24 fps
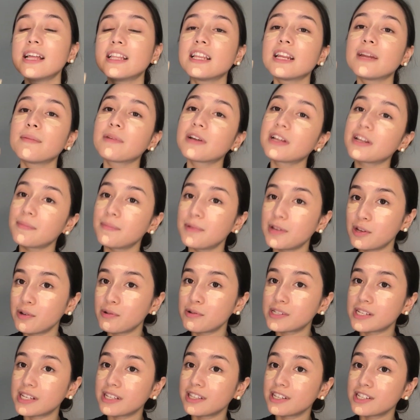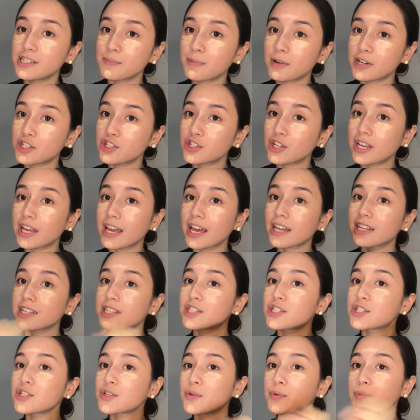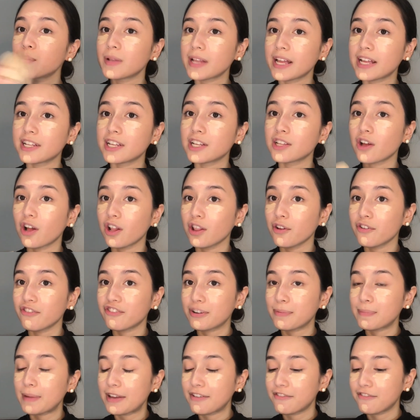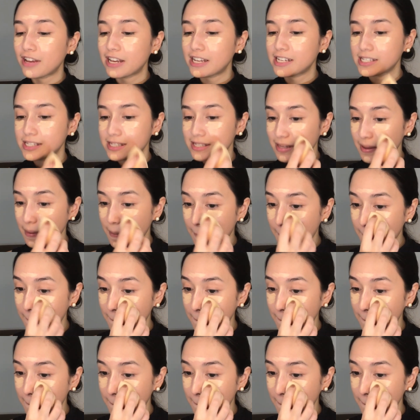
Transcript: And I'm going to be using this sponge again to blend it all over my face.